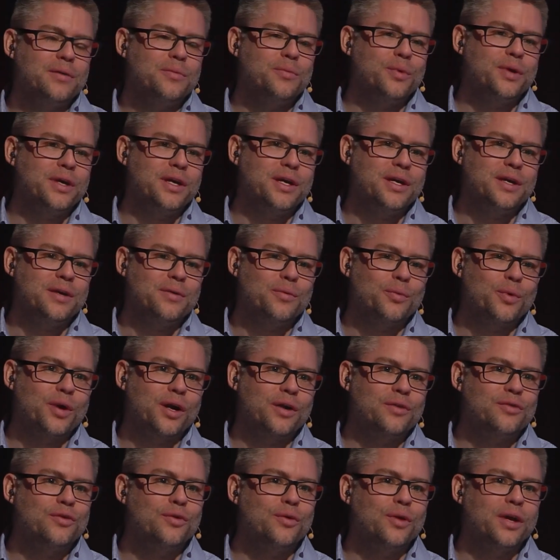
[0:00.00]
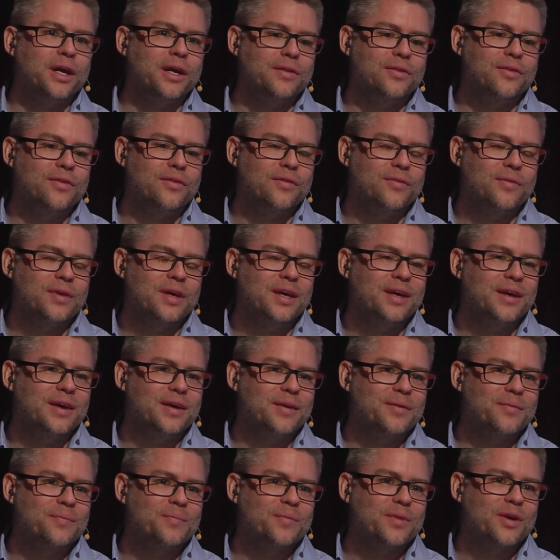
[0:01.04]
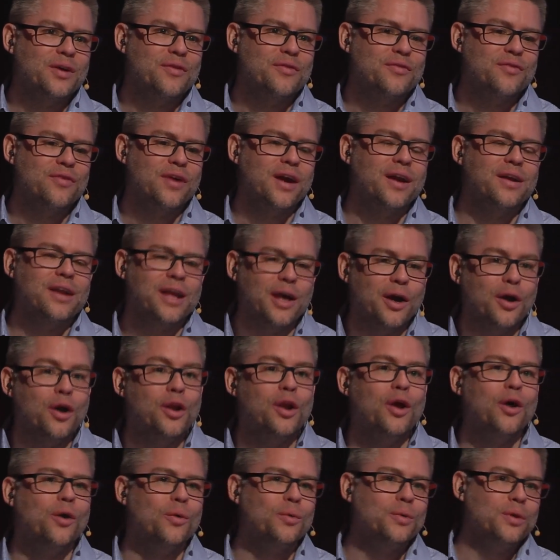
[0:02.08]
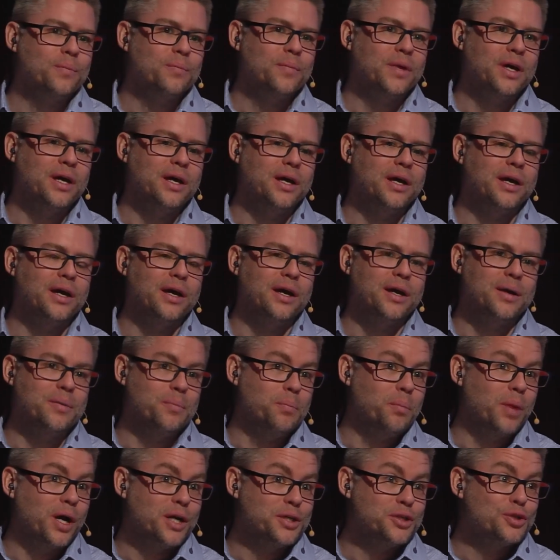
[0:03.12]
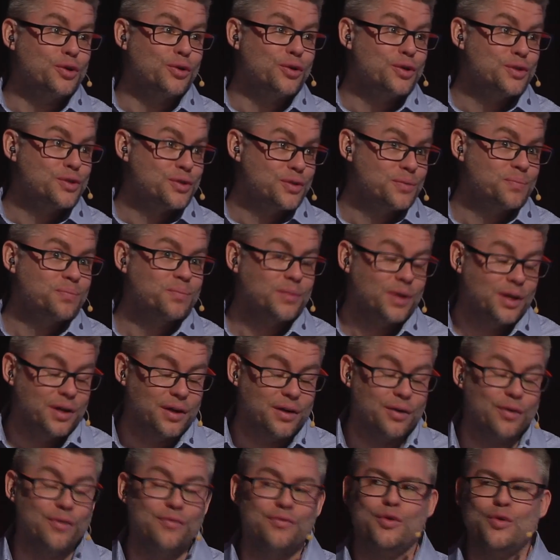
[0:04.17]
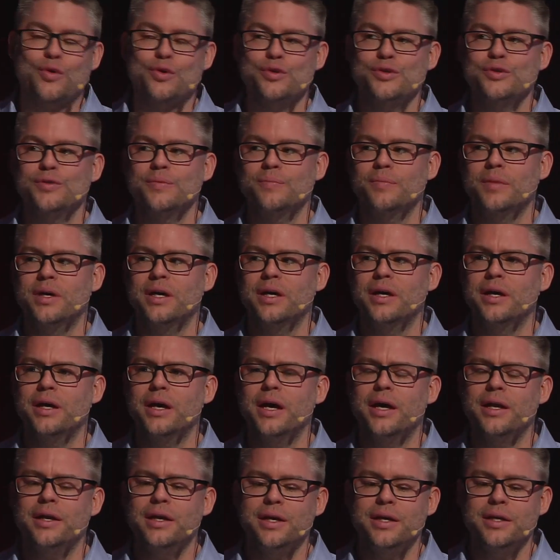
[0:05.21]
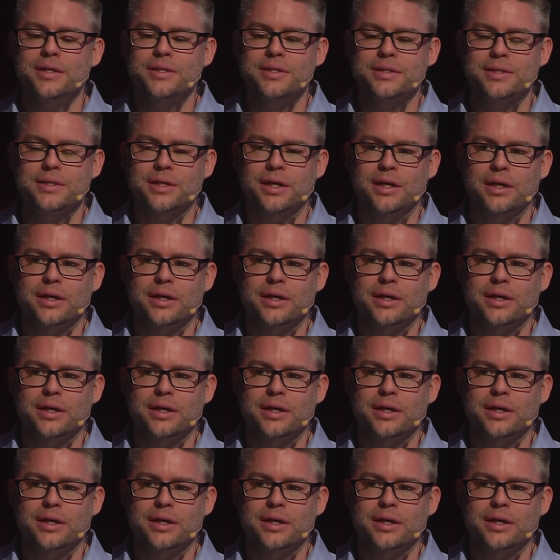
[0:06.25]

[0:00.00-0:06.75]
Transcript: we were doing it fairly alone by choice, of course, and it's